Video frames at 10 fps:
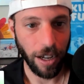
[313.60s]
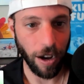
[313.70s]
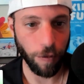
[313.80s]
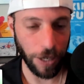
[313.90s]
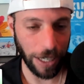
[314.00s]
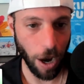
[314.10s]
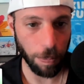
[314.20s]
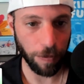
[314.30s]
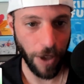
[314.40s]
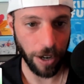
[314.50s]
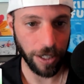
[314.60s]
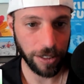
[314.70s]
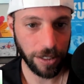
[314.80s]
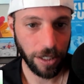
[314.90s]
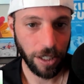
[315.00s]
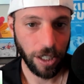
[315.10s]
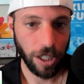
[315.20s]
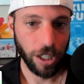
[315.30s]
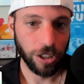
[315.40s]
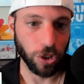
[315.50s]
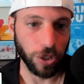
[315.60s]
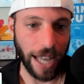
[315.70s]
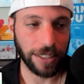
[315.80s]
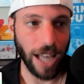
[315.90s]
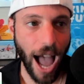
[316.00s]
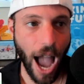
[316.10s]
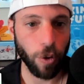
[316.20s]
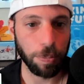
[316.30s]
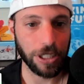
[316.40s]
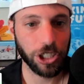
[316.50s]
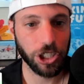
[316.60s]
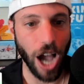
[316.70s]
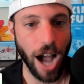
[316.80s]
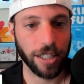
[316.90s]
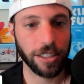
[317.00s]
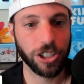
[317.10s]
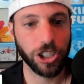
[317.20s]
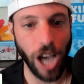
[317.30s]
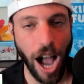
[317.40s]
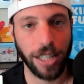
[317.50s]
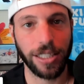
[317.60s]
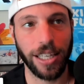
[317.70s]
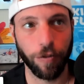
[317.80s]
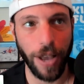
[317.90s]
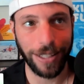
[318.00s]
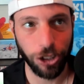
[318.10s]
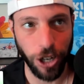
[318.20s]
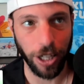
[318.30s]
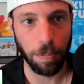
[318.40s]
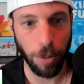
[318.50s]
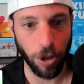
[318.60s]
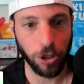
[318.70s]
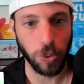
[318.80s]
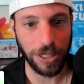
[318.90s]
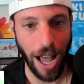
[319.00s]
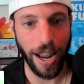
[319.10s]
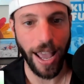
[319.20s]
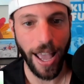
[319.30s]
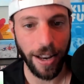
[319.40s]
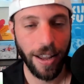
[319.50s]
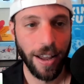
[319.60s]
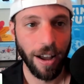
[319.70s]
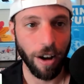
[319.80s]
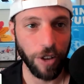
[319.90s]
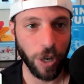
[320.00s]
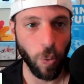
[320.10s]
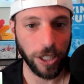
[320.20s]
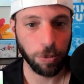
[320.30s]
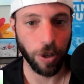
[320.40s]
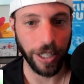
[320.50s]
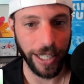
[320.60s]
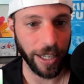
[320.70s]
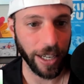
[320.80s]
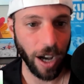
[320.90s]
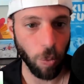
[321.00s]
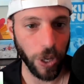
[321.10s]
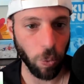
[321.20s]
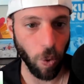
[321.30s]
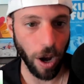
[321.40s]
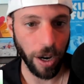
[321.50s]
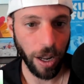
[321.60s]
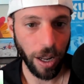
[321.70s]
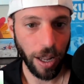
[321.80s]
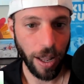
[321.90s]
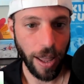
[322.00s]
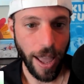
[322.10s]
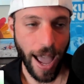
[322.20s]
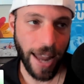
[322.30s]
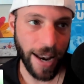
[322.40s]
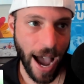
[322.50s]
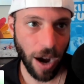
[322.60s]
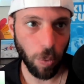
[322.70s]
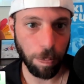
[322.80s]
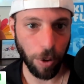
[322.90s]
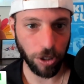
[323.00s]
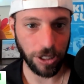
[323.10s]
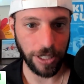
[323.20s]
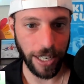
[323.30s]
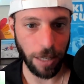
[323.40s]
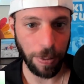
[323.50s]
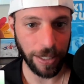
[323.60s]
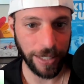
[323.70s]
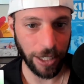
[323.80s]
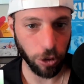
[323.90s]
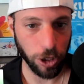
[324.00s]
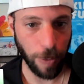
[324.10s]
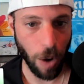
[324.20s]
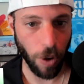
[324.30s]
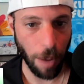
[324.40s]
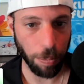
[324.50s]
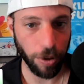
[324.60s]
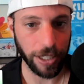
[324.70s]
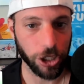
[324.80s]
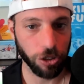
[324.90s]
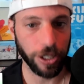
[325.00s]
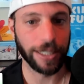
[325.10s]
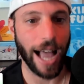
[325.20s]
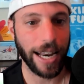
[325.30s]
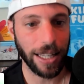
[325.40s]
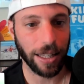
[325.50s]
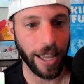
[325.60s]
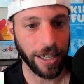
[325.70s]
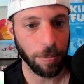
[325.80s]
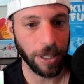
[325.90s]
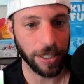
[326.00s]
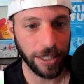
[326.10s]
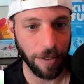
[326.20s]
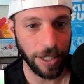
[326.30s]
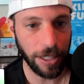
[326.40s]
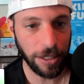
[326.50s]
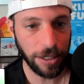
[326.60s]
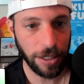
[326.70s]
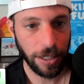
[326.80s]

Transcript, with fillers: of incumbent veterans. So, yes, I would be shocked, shocked if Treylon Burks was not ahead of Nick Westbrook Ikhine come week one. And now Burks' ADP is getting to a spot where I'm pretty intrigued. I didn't like him in the 70s,